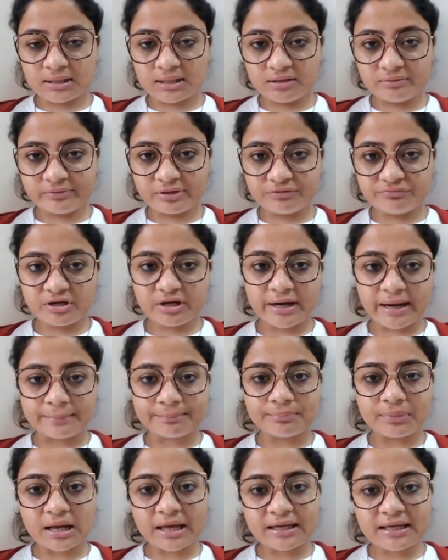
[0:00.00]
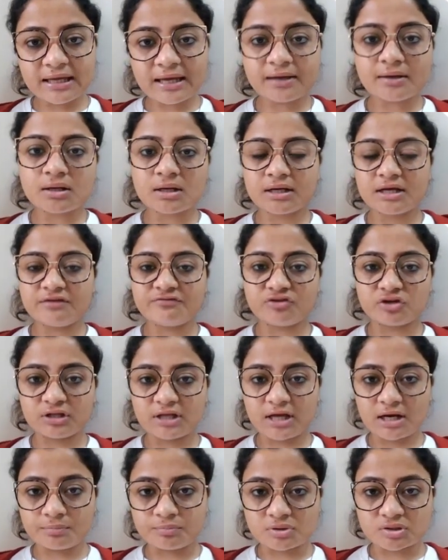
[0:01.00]
when we are applying ART for
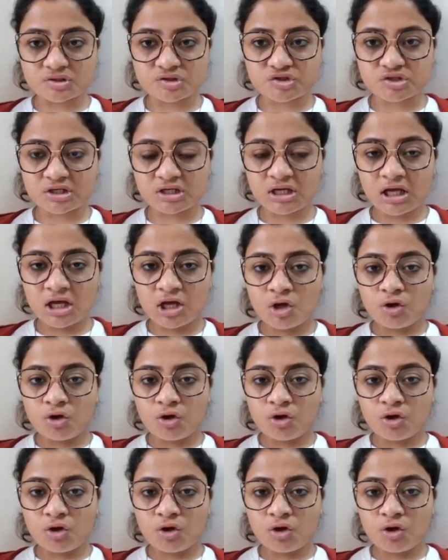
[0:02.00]
that person,